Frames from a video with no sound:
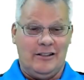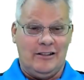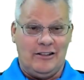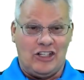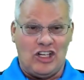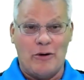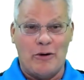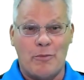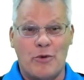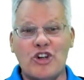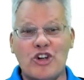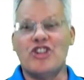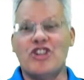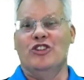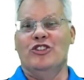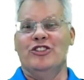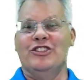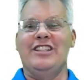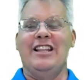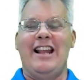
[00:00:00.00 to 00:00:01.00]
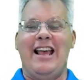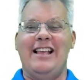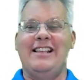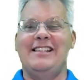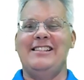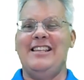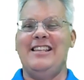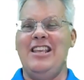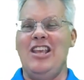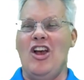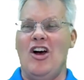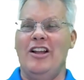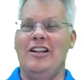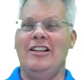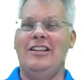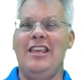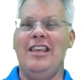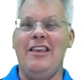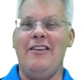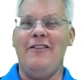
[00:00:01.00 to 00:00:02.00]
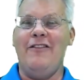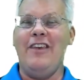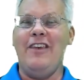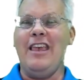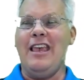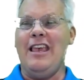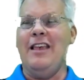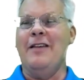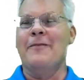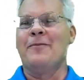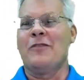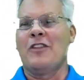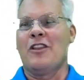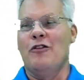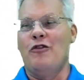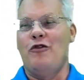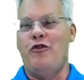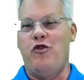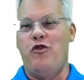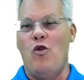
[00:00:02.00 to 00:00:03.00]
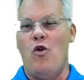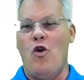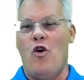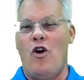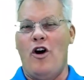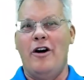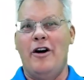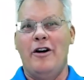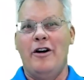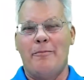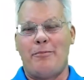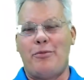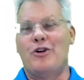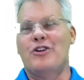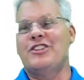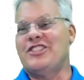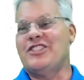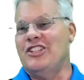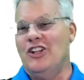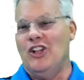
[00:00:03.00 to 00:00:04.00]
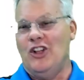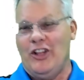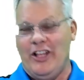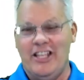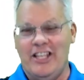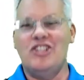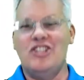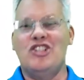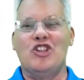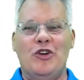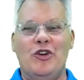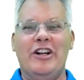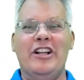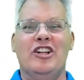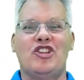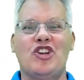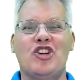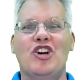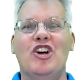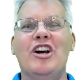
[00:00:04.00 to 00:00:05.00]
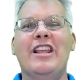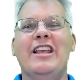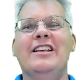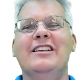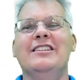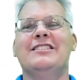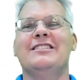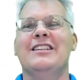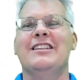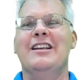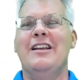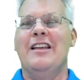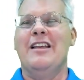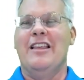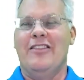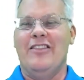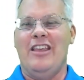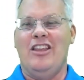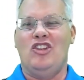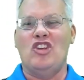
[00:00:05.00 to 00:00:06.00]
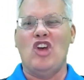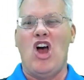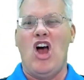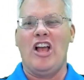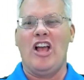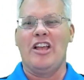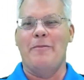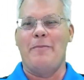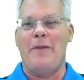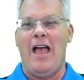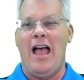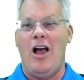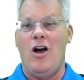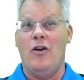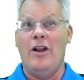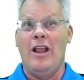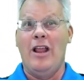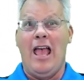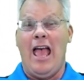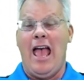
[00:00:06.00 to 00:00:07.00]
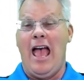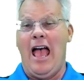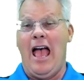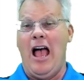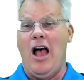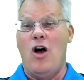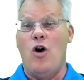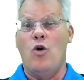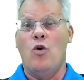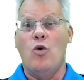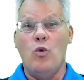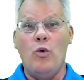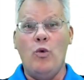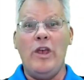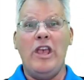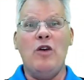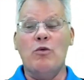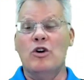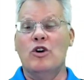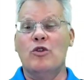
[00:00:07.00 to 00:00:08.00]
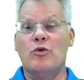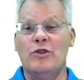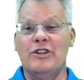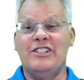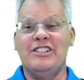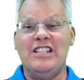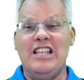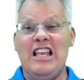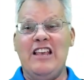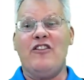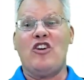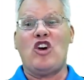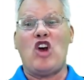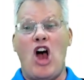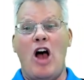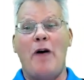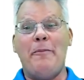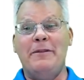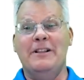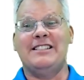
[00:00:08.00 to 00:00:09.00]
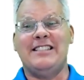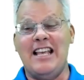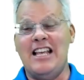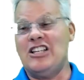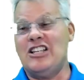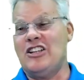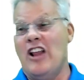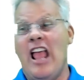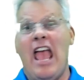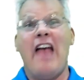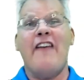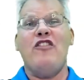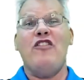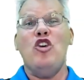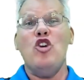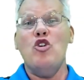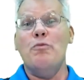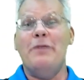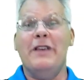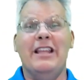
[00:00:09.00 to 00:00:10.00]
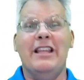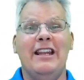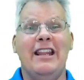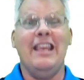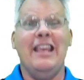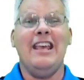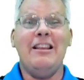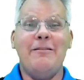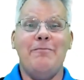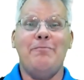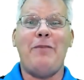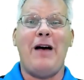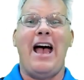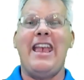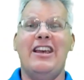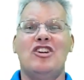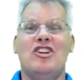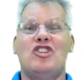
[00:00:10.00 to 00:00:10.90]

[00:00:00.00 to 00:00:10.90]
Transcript: commercials that I see on TV for personal injury attorneys. They talk about how we will receive compensation. Have you been hit by a